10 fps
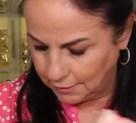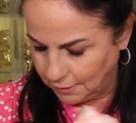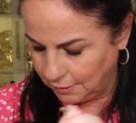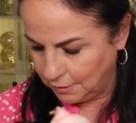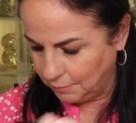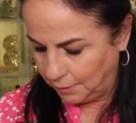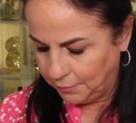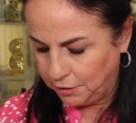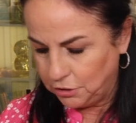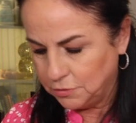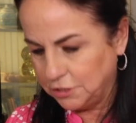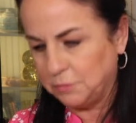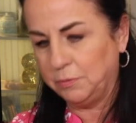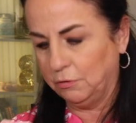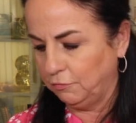I'm going to use
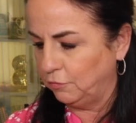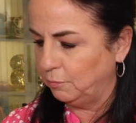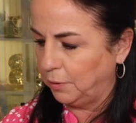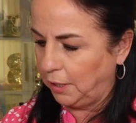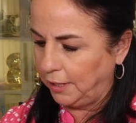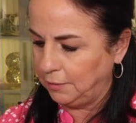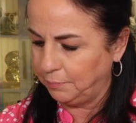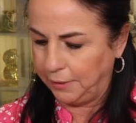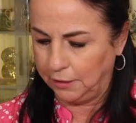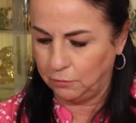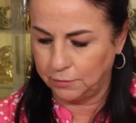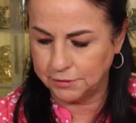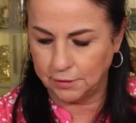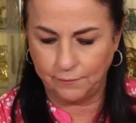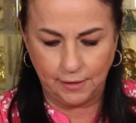these beautiful plain pink
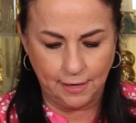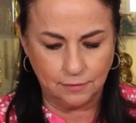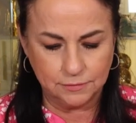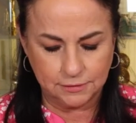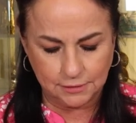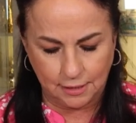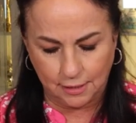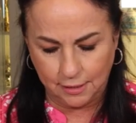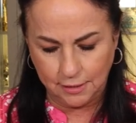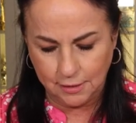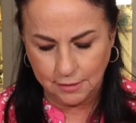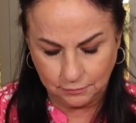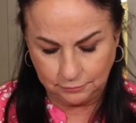ones on the outside.